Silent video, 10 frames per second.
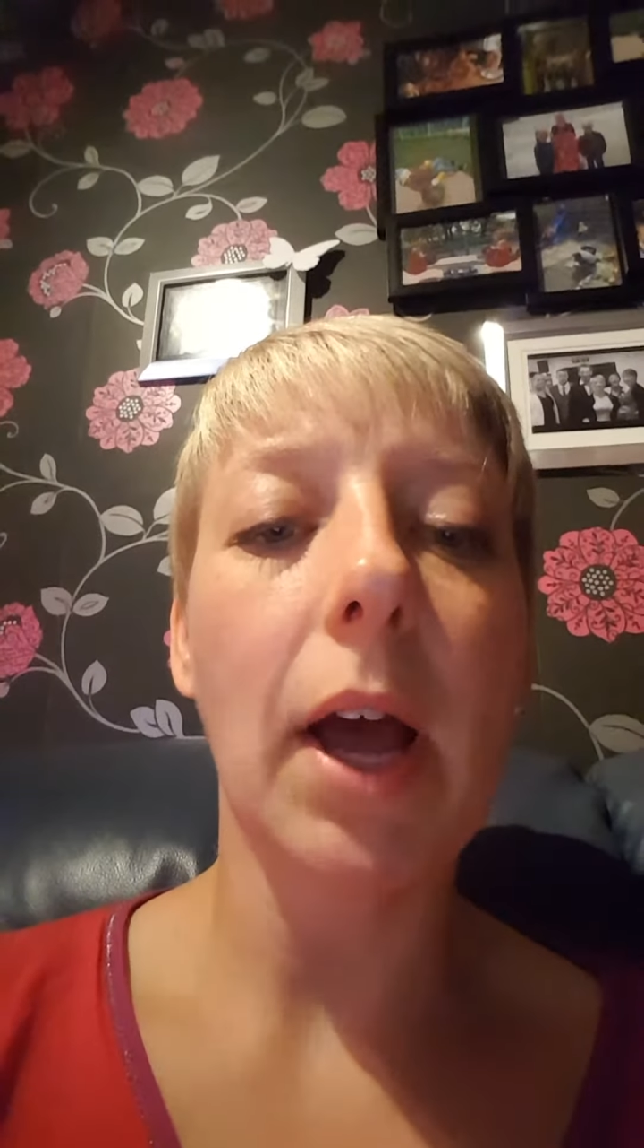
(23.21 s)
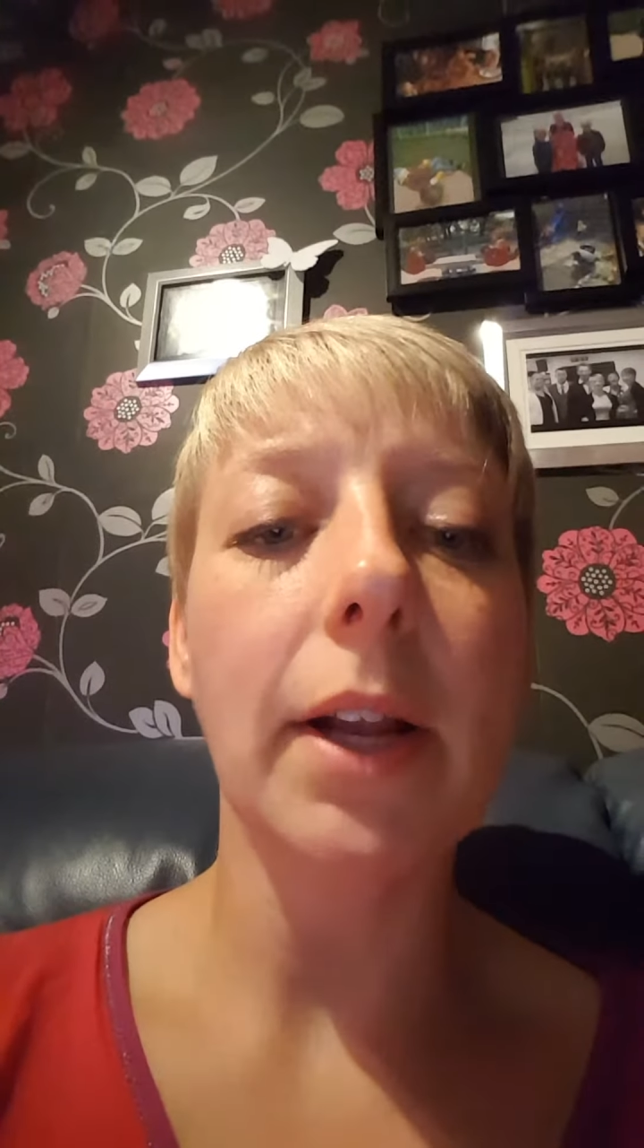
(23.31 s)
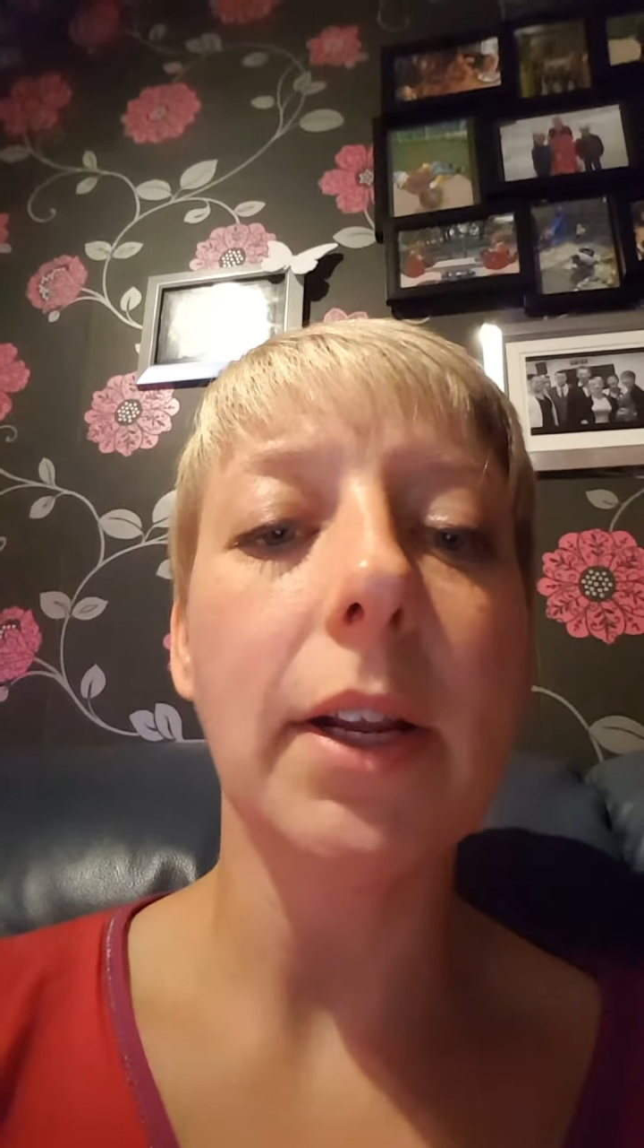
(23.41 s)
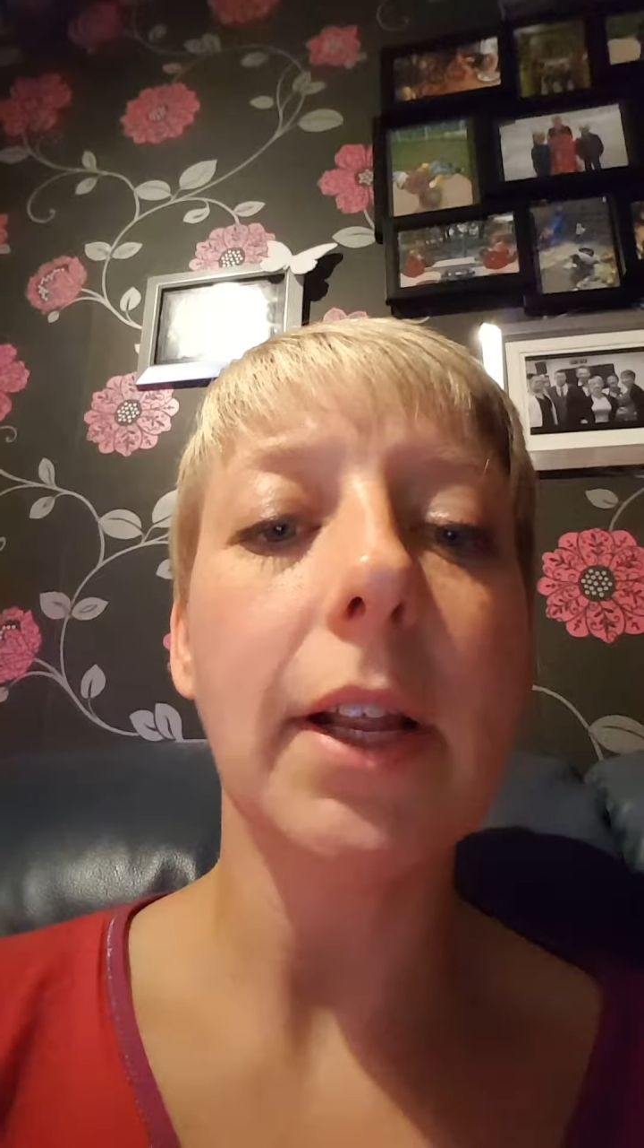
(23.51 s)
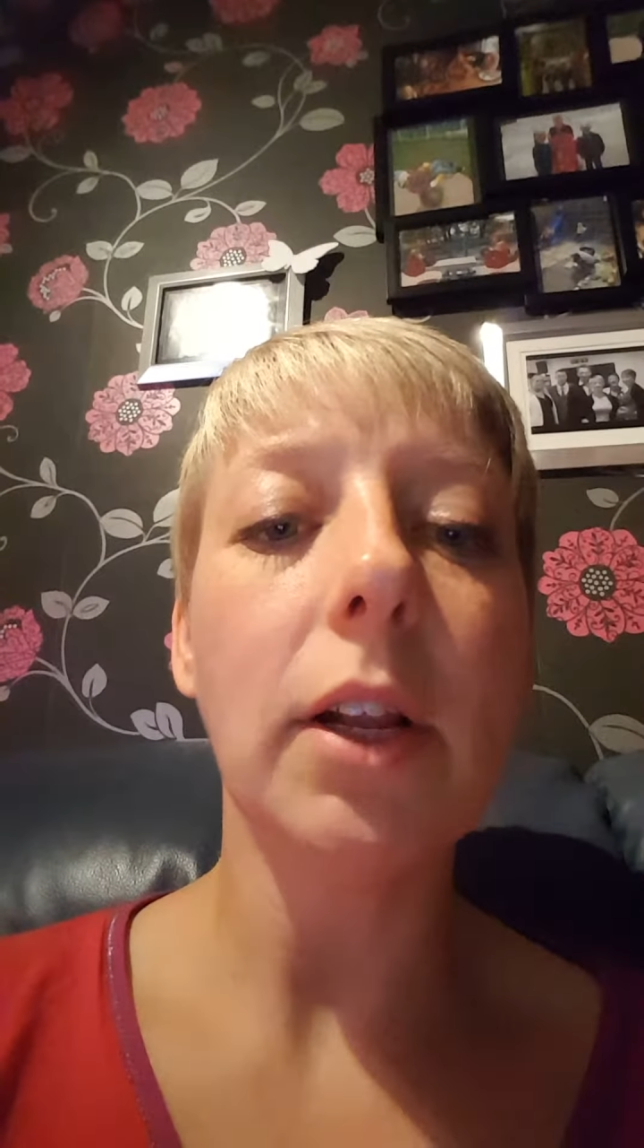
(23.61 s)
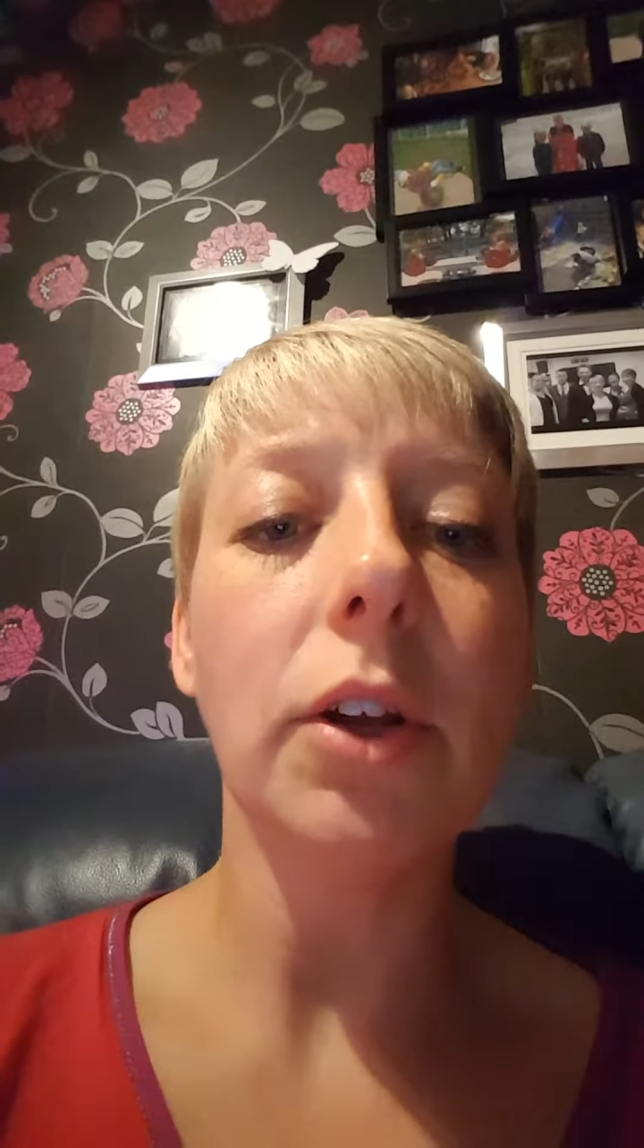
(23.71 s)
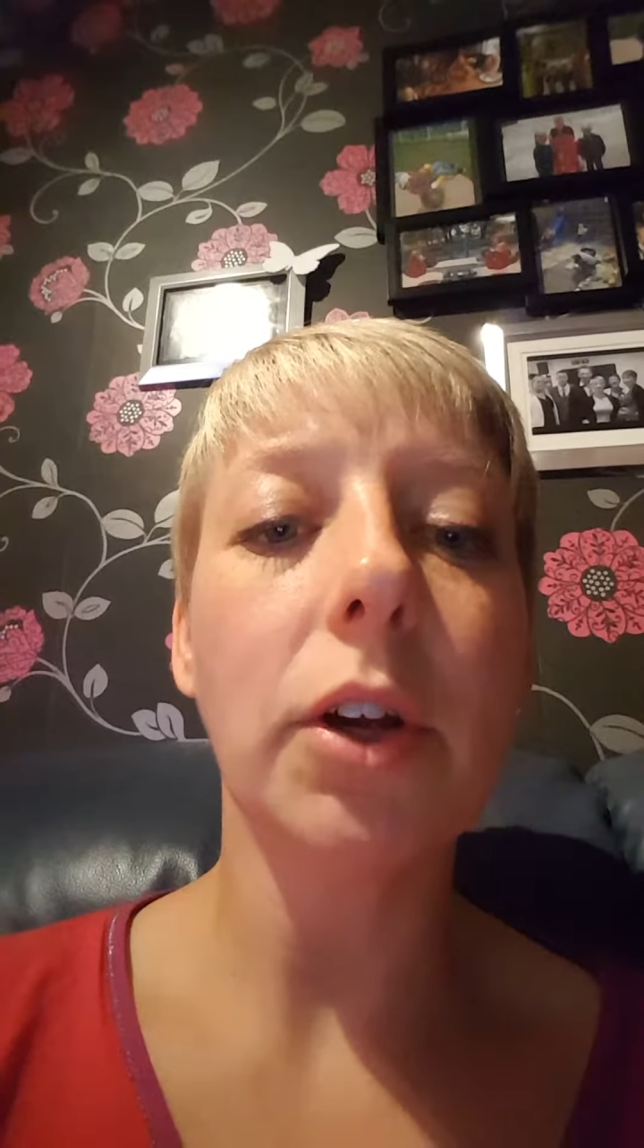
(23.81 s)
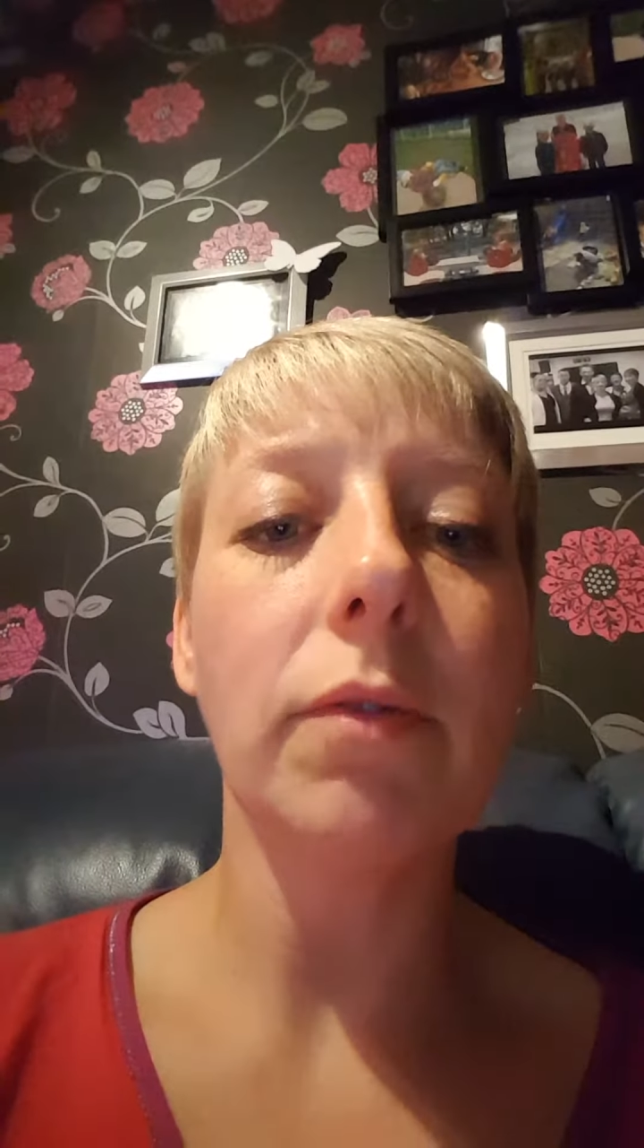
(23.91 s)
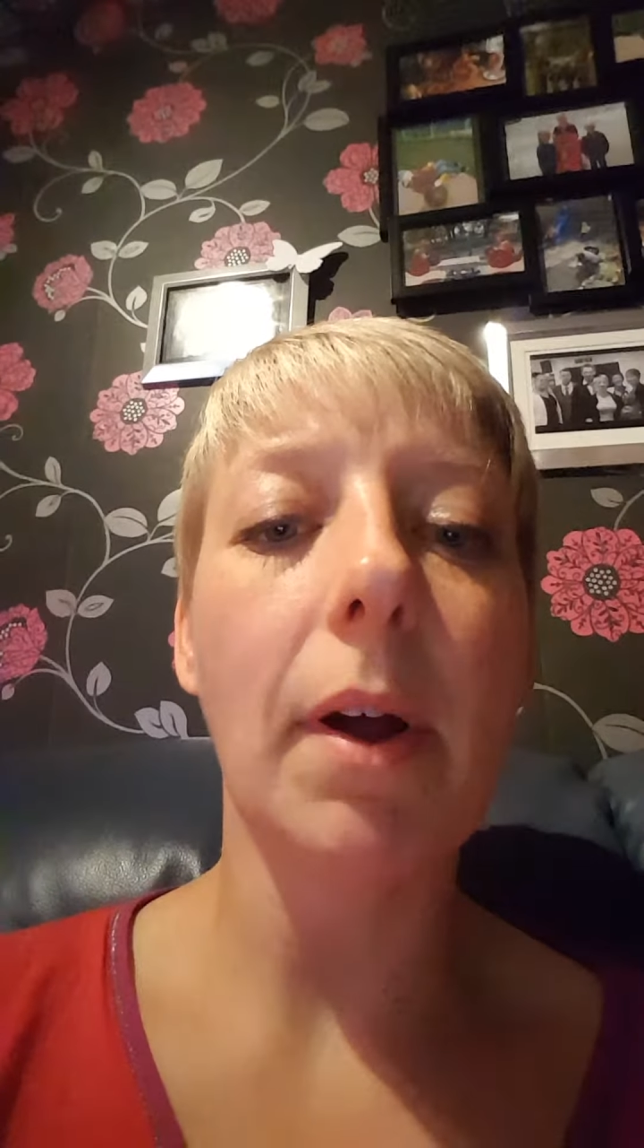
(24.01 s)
had a little look